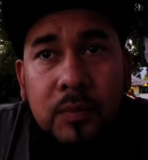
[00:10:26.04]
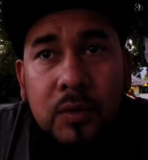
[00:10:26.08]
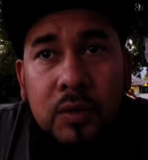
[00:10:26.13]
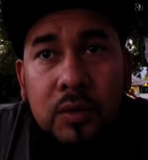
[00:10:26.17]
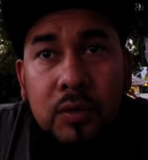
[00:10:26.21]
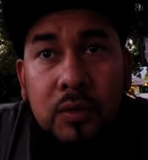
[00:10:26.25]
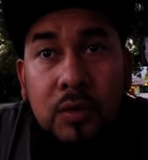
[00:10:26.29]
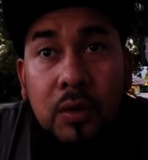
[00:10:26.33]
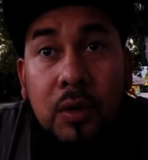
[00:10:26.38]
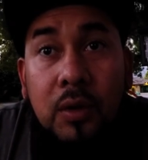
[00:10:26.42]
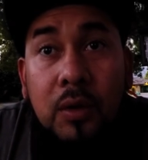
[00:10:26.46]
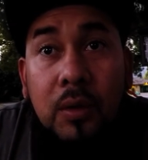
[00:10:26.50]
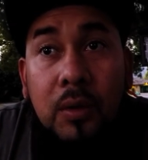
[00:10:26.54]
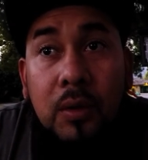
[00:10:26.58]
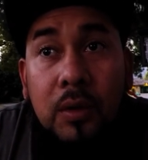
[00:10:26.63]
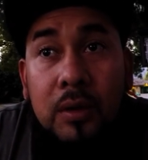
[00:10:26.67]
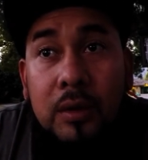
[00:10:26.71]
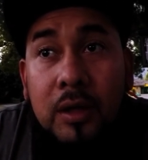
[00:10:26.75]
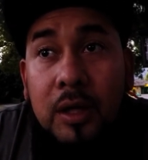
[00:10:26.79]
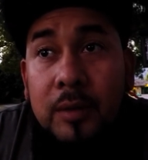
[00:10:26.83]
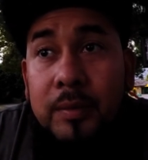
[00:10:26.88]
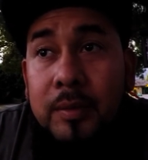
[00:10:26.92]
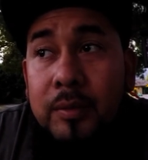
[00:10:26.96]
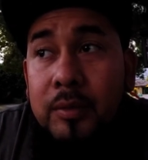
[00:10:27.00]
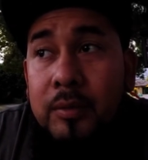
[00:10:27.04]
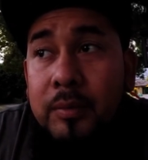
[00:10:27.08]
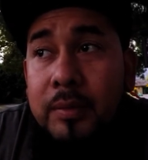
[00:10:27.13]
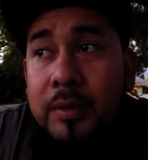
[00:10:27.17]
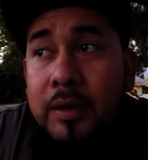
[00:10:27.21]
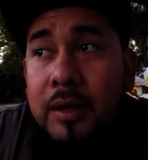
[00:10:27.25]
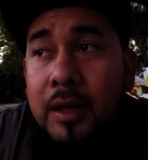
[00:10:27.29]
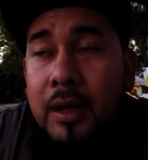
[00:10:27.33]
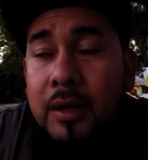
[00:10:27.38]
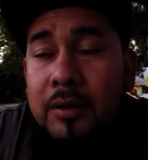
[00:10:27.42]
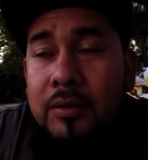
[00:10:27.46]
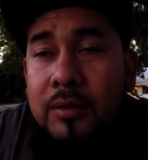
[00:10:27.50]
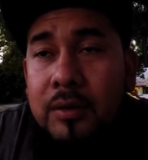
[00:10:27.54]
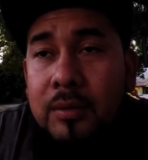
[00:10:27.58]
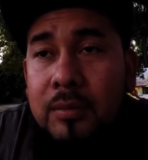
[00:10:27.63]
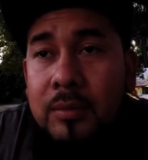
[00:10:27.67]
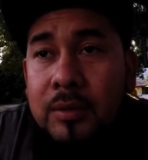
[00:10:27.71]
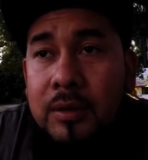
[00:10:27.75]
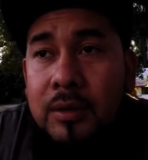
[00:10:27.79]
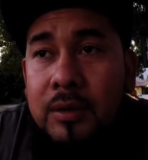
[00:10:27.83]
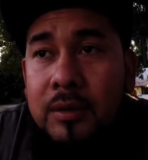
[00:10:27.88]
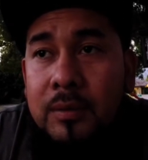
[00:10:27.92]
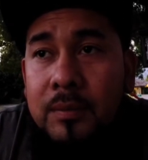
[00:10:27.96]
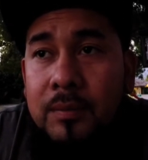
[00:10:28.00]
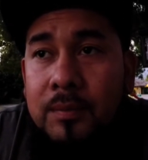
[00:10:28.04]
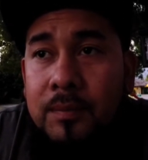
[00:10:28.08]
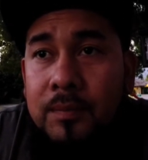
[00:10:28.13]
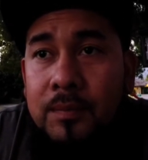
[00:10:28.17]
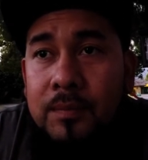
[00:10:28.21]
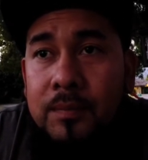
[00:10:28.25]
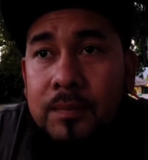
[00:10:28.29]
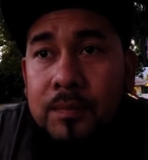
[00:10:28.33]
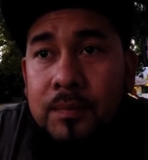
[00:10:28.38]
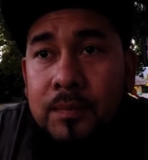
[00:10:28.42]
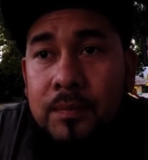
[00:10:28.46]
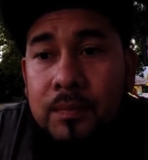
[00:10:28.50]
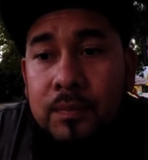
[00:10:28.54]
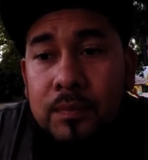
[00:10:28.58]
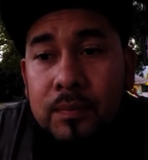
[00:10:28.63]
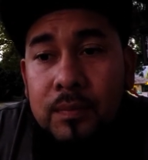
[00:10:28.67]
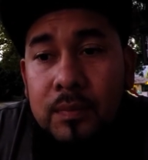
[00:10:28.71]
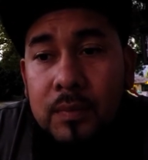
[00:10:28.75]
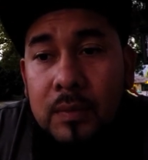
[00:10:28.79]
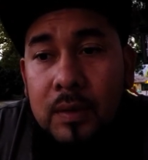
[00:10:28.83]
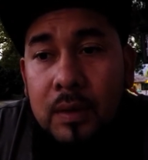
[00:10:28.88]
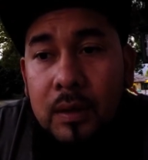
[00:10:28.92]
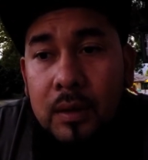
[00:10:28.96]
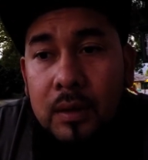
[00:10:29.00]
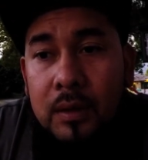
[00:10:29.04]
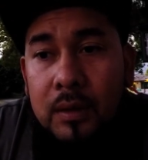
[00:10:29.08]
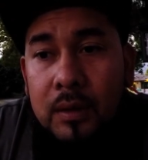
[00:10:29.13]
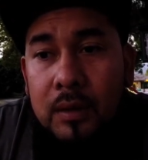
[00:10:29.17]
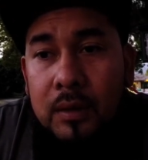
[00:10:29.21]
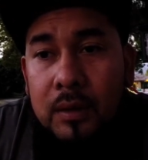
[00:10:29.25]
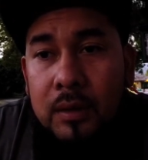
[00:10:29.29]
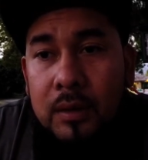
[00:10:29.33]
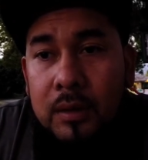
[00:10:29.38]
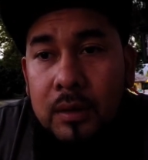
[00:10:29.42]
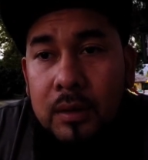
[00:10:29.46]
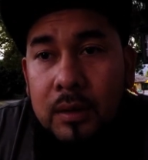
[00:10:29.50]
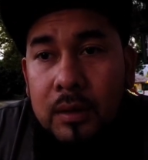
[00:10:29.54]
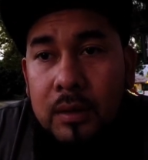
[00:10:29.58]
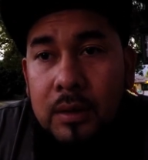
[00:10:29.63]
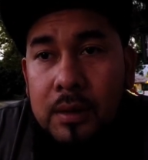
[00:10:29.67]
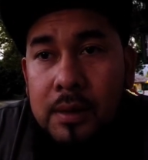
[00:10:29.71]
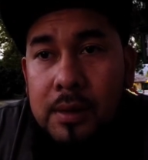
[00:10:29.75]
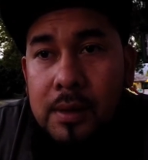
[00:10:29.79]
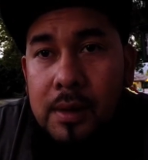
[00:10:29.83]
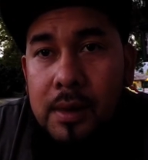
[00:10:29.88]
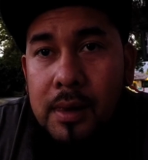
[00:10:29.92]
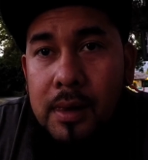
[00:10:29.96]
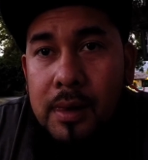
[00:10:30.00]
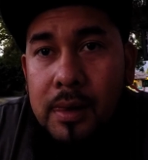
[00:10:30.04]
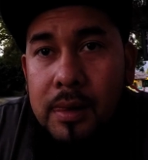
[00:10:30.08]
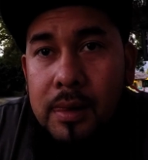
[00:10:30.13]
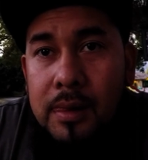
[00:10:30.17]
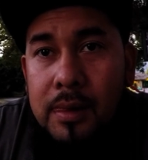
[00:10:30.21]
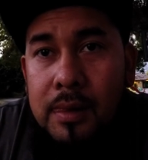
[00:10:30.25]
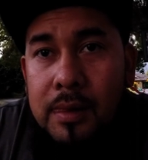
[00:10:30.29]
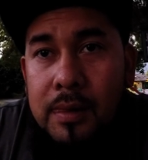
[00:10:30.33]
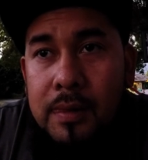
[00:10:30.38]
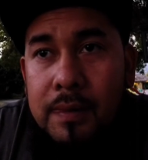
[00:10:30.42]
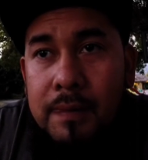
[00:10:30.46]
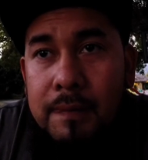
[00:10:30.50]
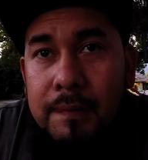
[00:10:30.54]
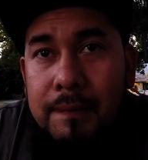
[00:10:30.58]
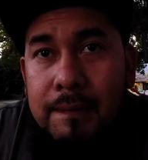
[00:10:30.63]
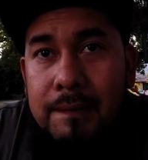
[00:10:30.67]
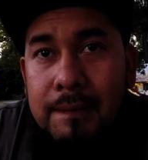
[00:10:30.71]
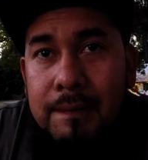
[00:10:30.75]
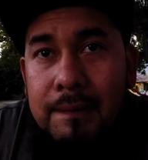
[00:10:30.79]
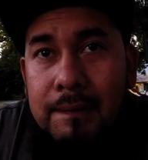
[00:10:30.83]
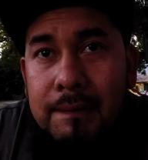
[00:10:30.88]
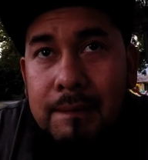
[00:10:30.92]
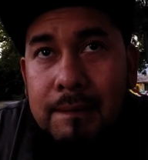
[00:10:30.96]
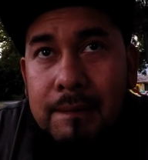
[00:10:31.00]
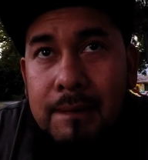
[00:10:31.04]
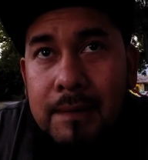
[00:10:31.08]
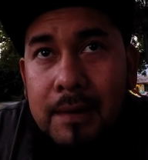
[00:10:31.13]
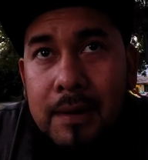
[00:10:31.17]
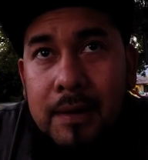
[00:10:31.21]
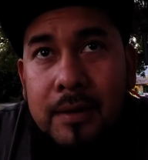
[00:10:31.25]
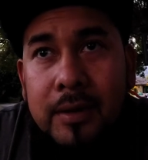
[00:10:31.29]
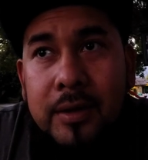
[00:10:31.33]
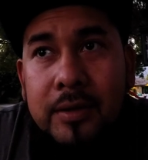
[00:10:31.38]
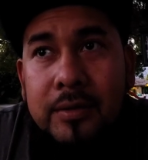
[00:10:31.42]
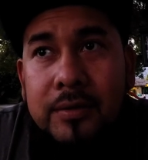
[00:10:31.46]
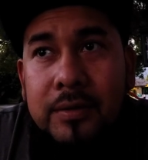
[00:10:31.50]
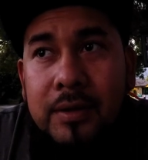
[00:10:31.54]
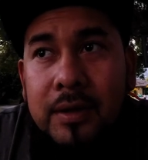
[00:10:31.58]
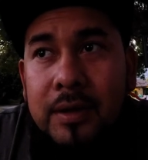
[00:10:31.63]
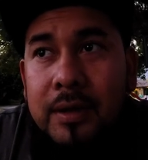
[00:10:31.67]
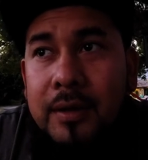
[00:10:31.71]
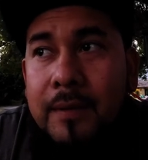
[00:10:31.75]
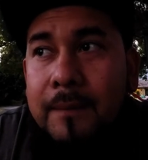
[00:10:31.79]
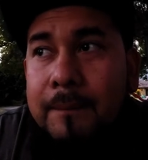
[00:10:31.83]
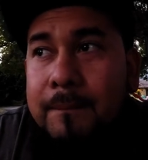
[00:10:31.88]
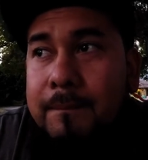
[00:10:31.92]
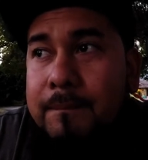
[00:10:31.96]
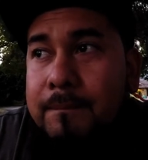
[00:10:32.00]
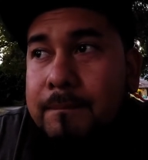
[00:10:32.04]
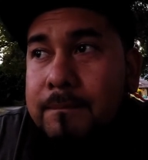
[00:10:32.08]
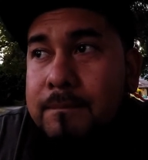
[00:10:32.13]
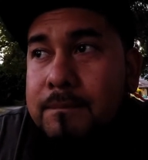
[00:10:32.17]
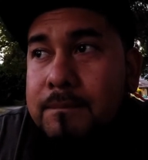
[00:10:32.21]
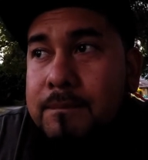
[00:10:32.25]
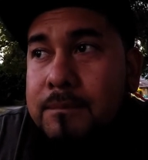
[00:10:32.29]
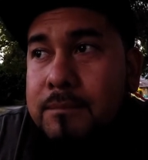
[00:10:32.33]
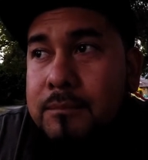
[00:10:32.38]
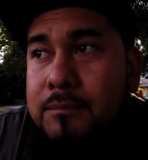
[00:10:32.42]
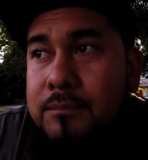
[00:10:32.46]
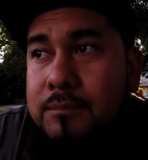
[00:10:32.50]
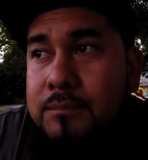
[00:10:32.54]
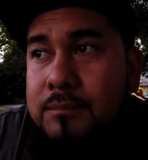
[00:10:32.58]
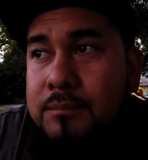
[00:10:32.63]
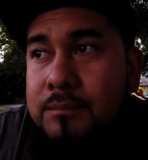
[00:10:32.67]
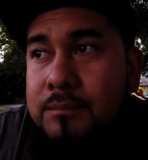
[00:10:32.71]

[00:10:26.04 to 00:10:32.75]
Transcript: Oh, a lot of people have been asking me, uh, how do I say